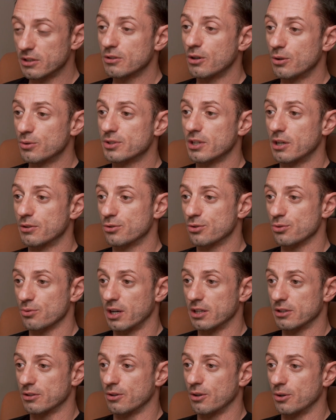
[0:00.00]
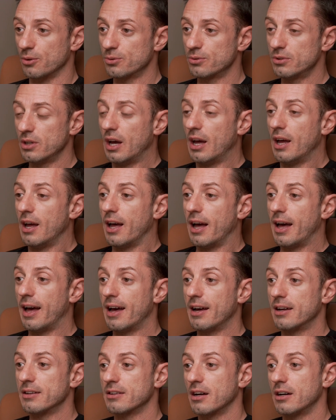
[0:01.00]
knows how to write code.
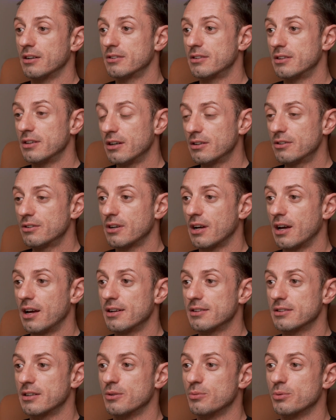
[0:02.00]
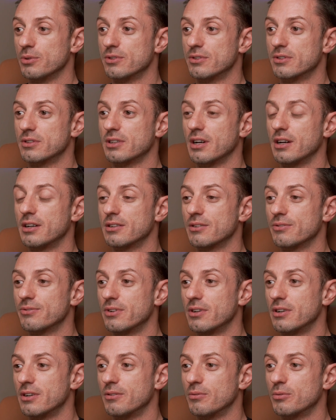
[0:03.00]
And on the other hand, it was kind of
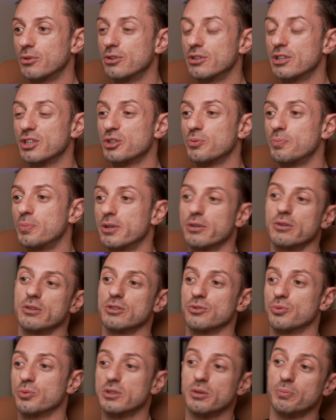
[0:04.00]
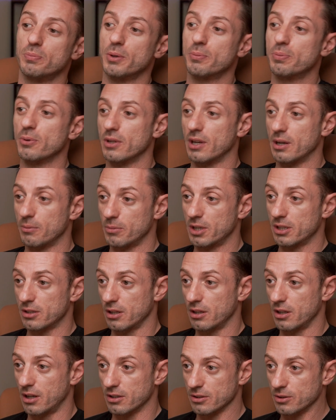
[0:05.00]
a good experience with the people I met
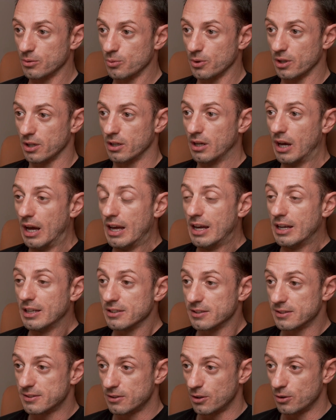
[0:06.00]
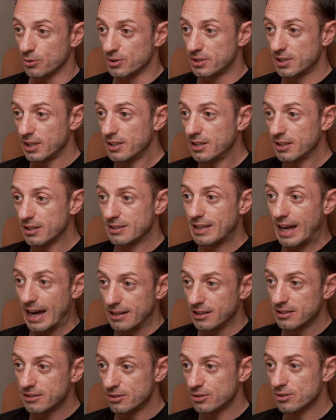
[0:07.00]
along the way. So taking
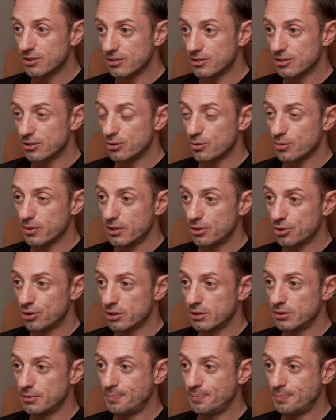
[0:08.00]
that into consideration,